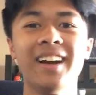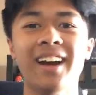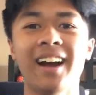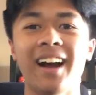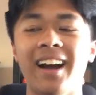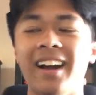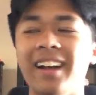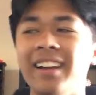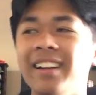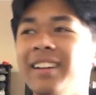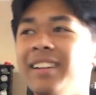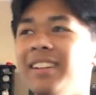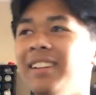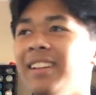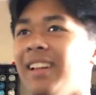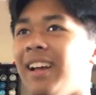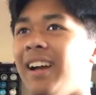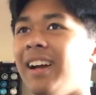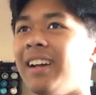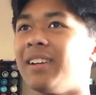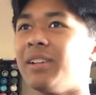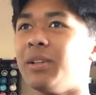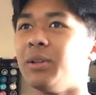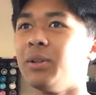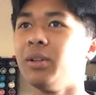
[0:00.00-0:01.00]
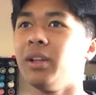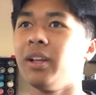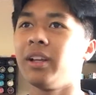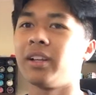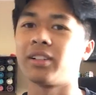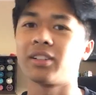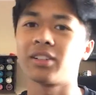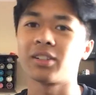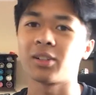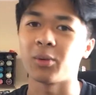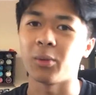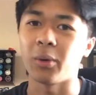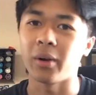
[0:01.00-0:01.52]
I do like
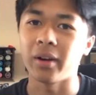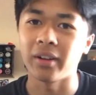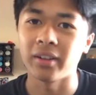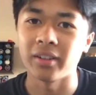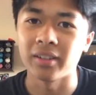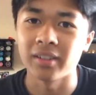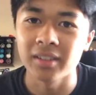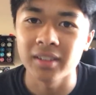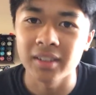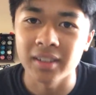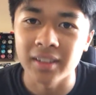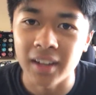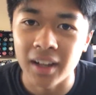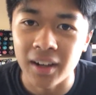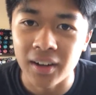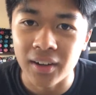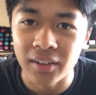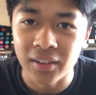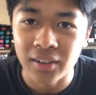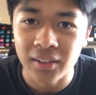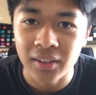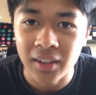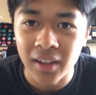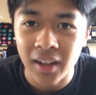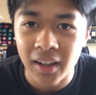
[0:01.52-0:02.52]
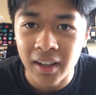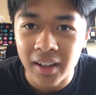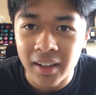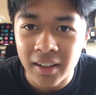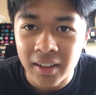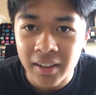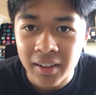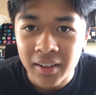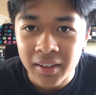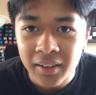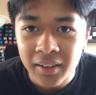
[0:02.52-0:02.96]
squares. Not gonna lie.